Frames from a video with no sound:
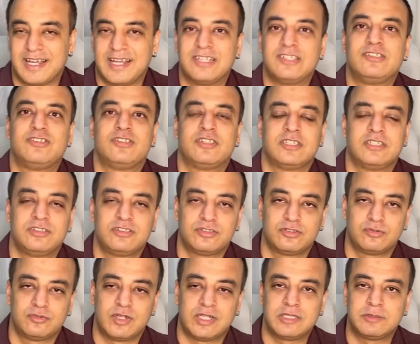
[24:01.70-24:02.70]
and change
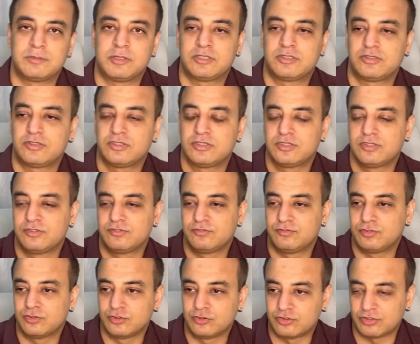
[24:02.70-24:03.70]
is very much
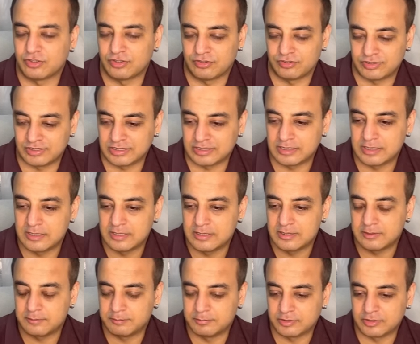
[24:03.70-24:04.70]
futuristic
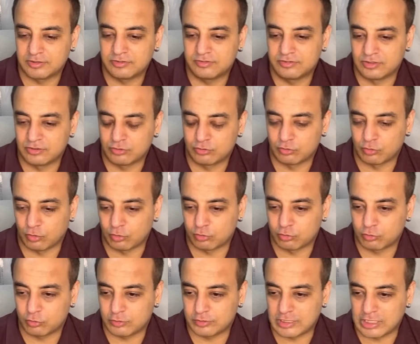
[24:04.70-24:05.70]
because this is
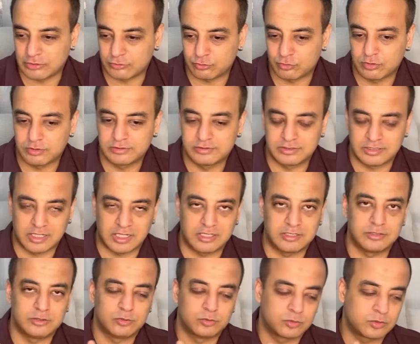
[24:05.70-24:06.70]
also a natural
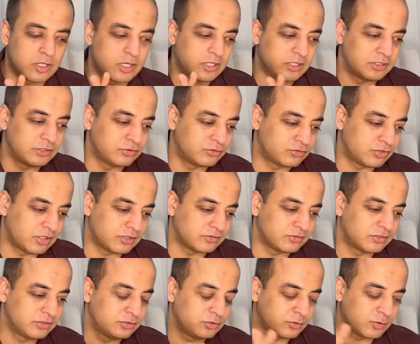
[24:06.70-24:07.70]
Dhan Yoga in
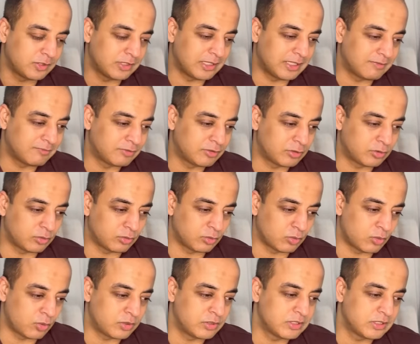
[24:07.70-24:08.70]
transit. Your 11th
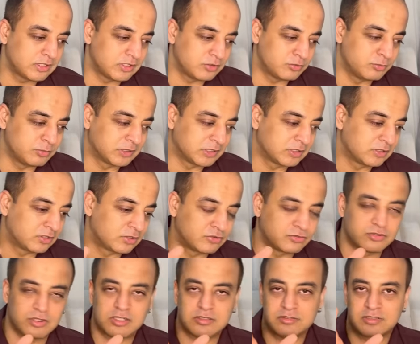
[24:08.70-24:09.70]
Lord is making a
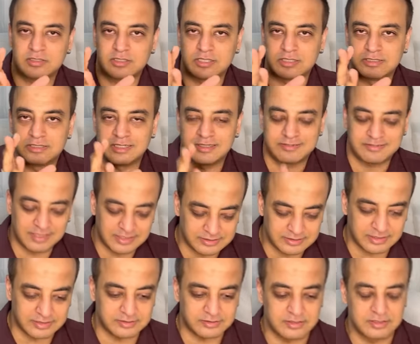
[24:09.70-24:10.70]
transit in the
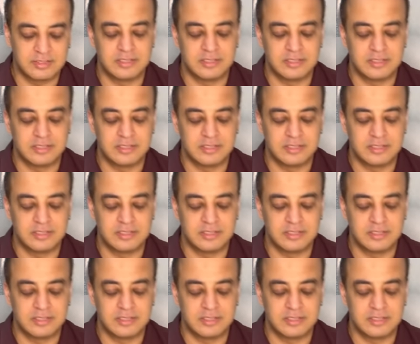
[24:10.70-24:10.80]
ascendant.